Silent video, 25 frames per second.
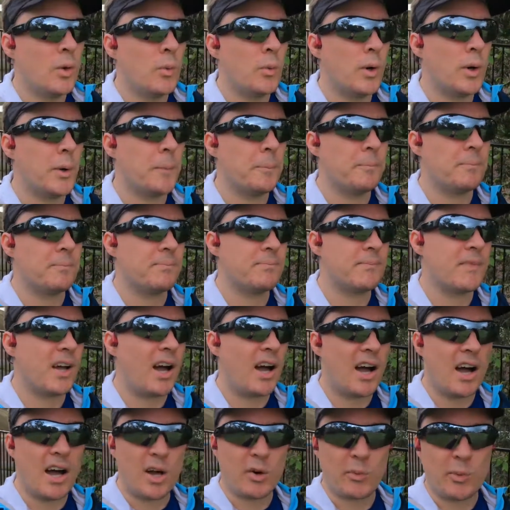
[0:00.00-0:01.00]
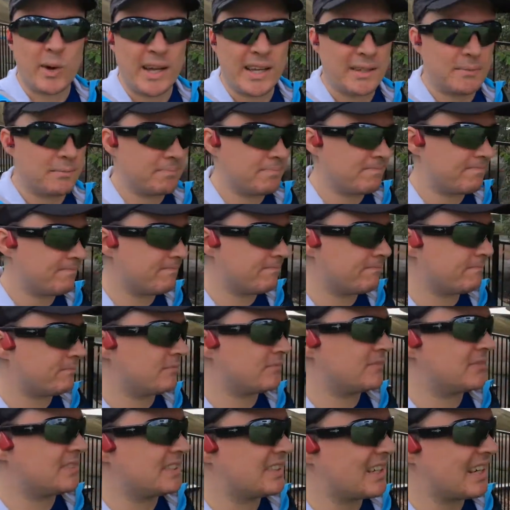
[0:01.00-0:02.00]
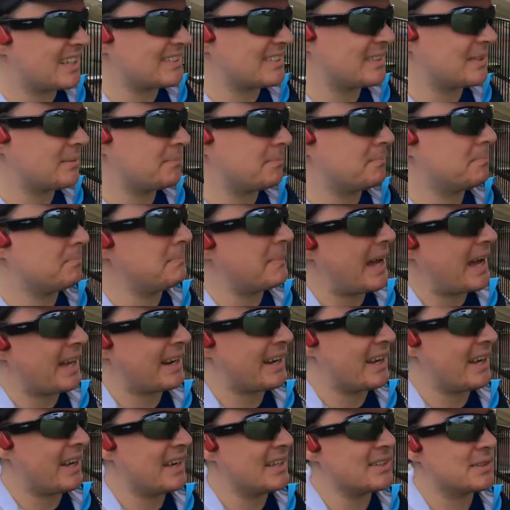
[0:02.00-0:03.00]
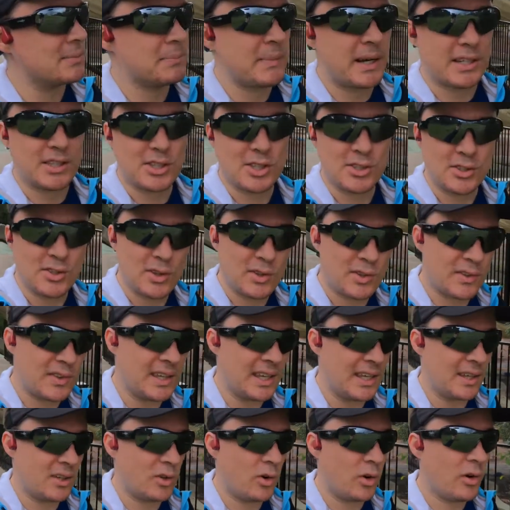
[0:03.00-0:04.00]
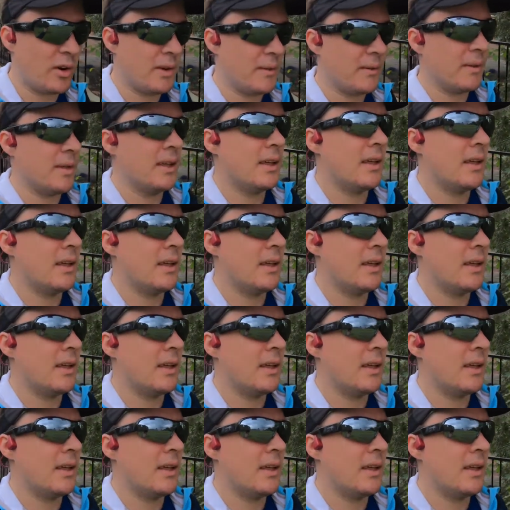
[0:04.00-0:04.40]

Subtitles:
Well, heart rate doesn't matter as much as you think, or